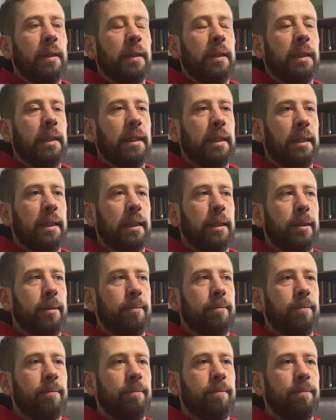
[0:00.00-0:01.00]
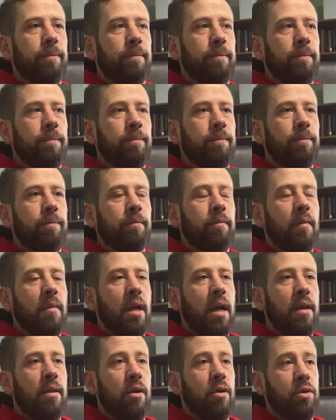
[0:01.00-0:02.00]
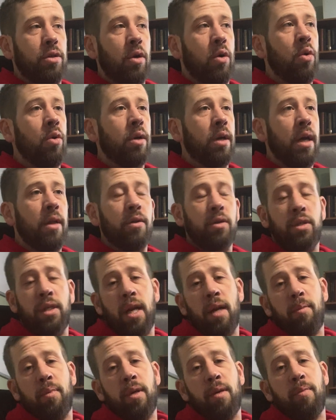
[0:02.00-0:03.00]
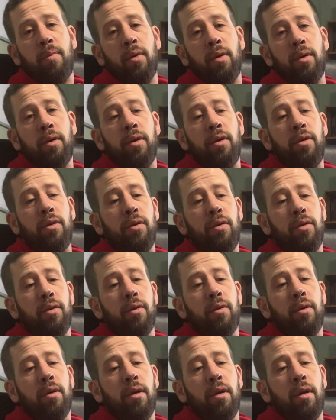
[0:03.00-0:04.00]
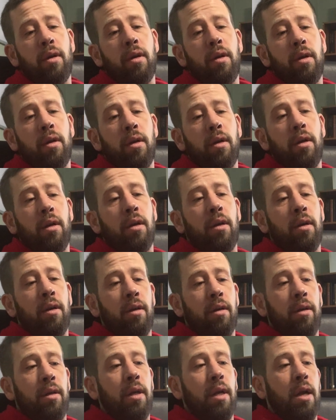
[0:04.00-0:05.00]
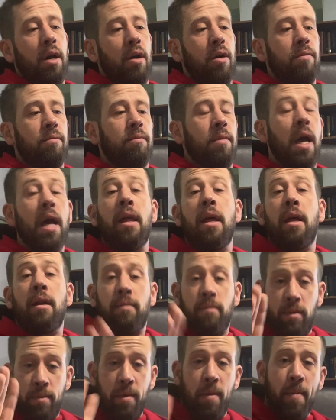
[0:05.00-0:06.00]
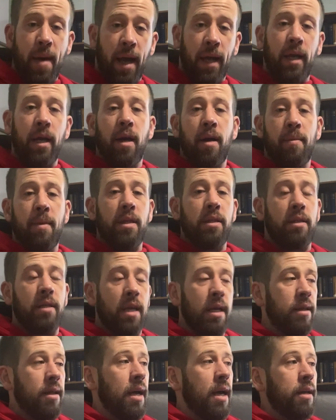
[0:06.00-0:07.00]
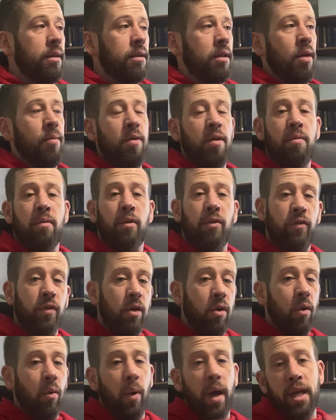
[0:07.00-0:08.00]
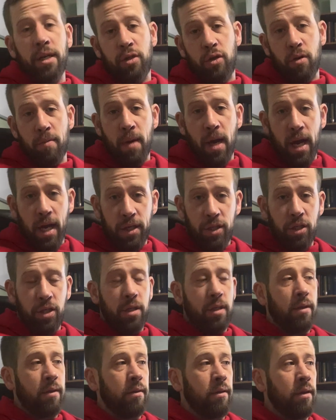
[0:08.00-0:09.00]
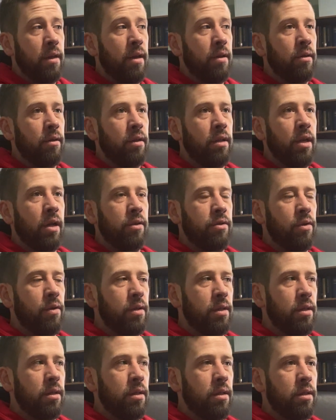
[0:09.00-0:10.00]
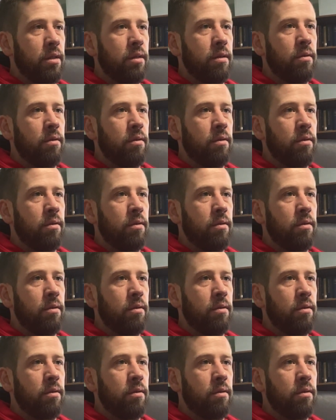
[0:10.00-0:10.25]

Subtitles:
And there's a whole nother set of people who, and let me back up and say that some people feel way too much. They, so this